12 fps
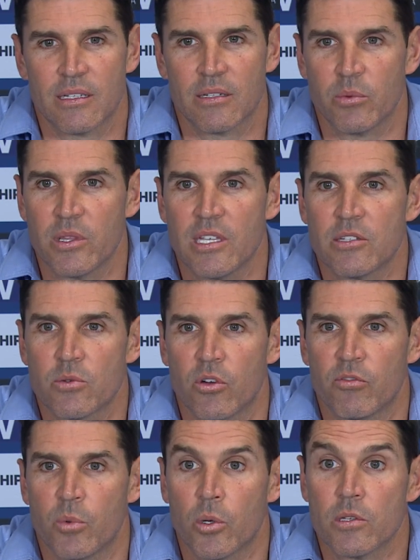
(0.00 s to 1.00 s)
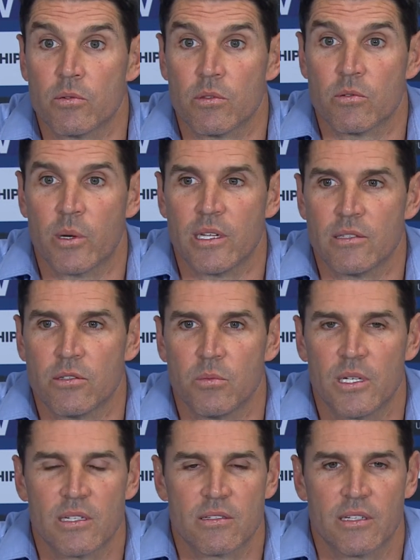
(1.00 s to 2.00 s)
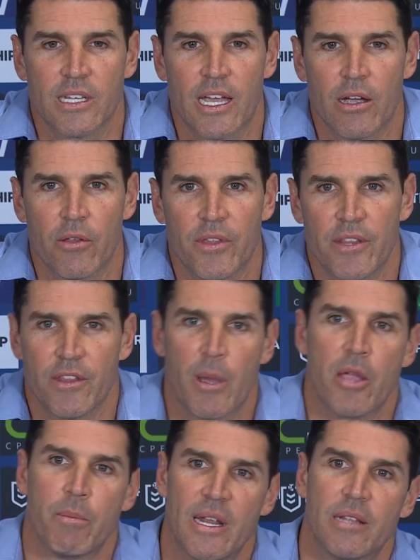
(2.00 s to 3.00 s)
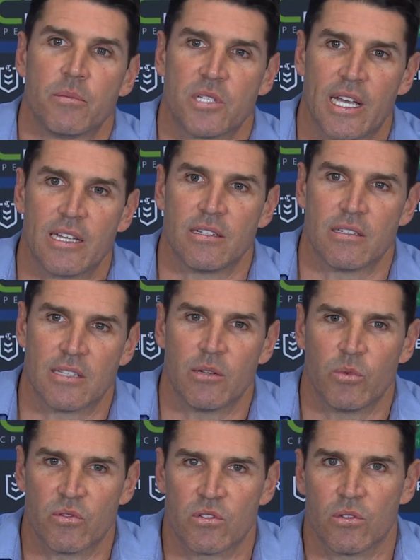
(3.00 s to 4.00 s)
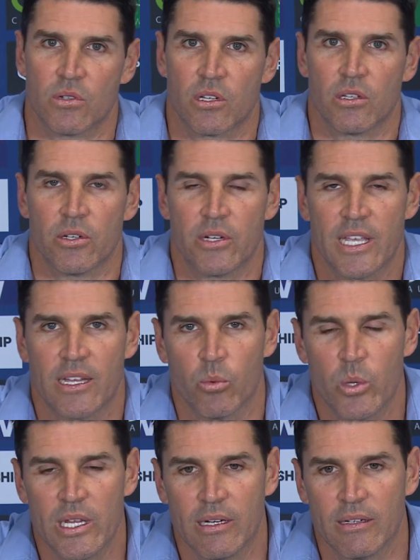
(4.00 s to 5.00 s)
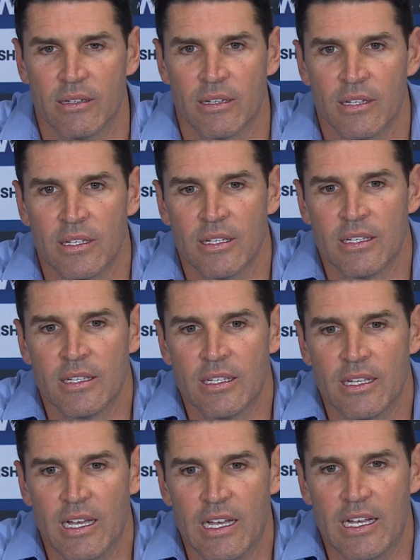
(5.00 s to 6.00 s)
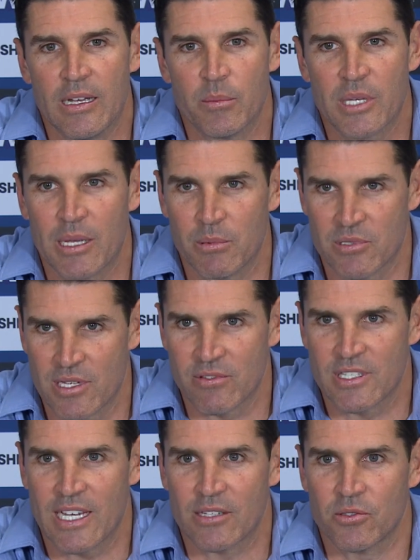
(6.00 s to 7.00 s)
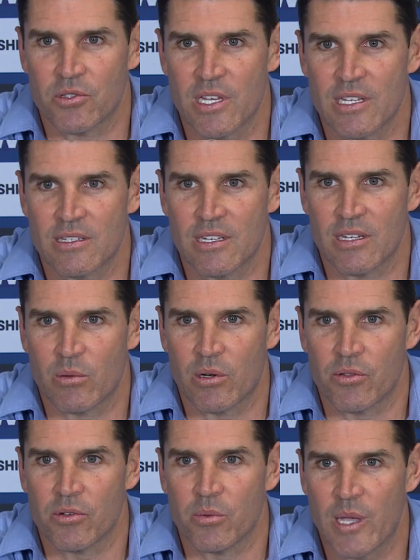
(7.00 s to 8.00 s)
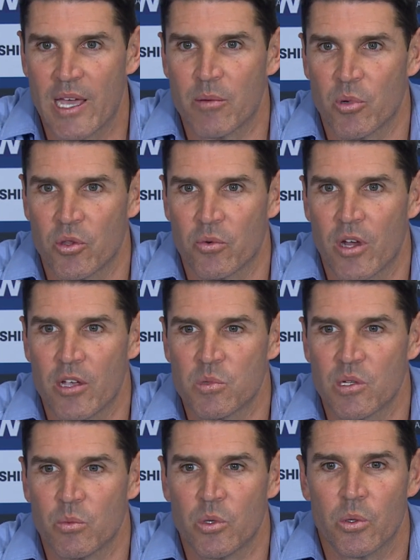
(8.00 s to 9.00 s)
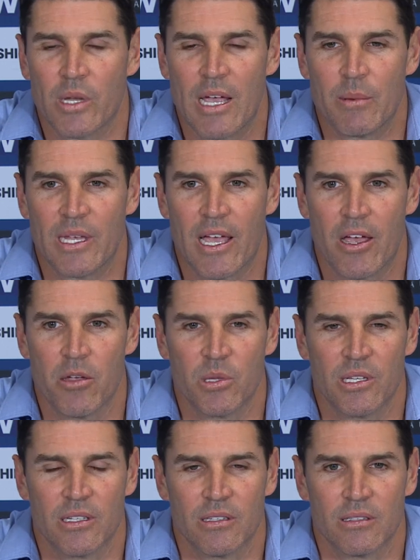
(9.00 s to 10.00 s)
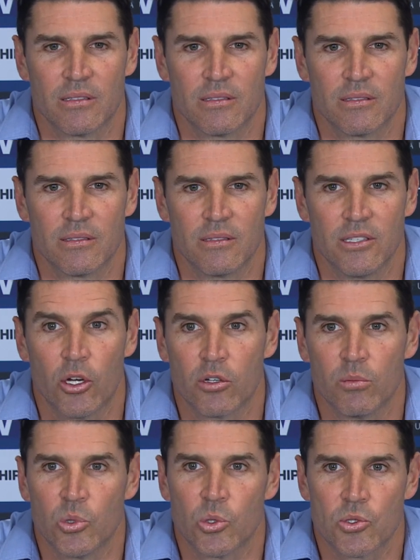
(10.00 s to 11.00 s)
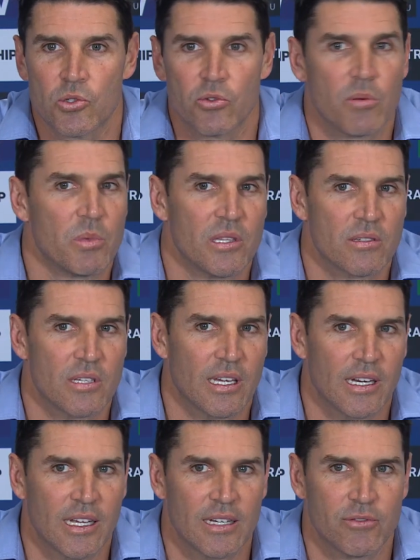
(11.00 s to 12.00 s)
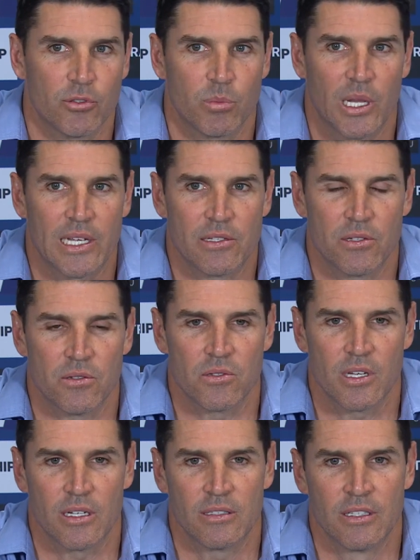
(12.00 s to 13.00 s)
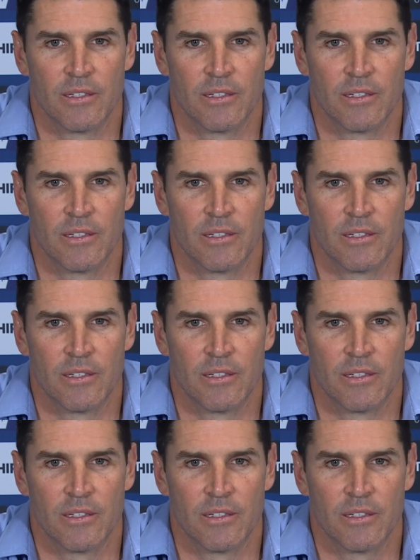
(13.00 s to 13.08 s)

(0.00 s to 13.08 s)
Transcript: within 12 points with 22 minutes to go, and then the momentum changes. Then we've still got to learn how to win. And a couple of 7-tackle sets there when I thought we had them on the ropes and we were coming home, and then the Ockenbaugh strip in the second half on play 2. So